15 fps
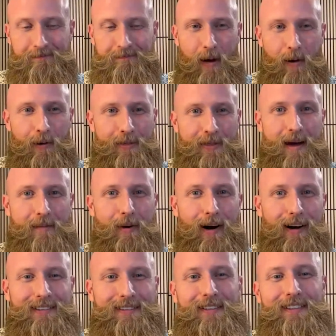by what that
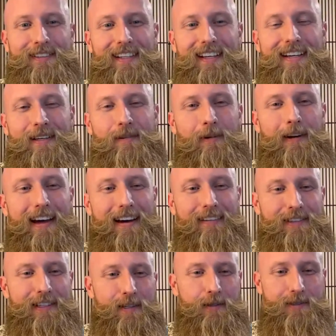box looks like and what I
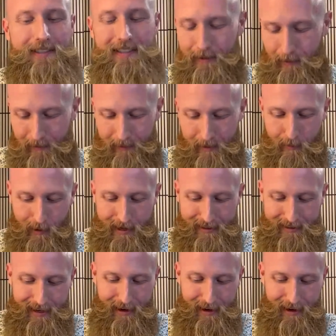have to go secretly break